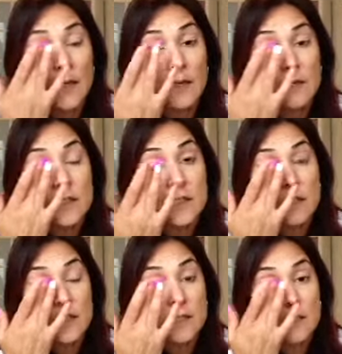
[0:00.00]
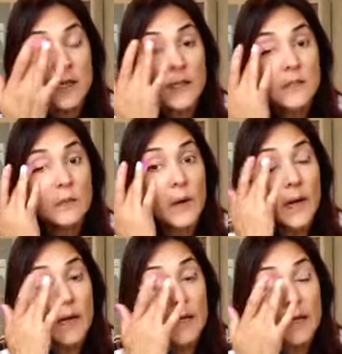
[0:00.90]
you can see it just takes
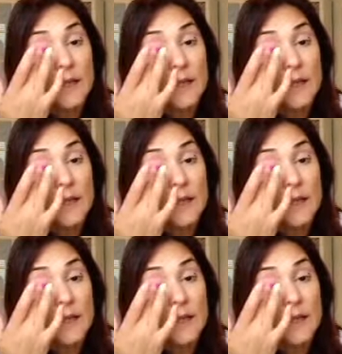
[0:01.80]
away